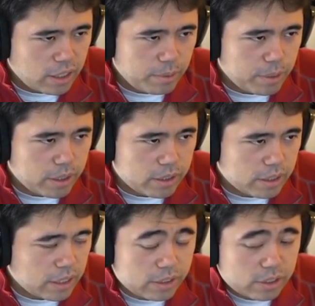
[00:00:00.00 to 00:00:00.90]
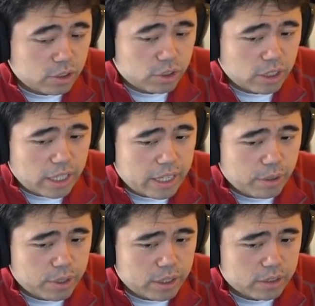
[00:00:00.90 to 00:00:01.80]
I mean it's, it's just not
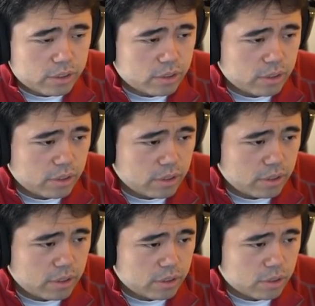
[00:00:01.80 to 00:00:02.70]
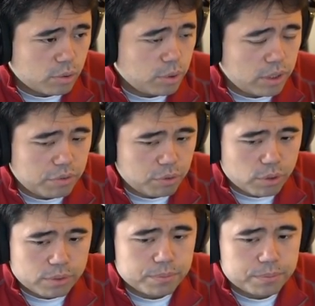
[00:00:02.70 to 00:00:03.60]
how it is let's go queen
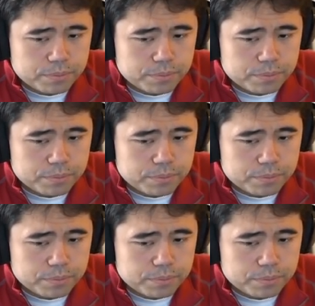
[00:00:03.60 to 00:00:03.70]
d4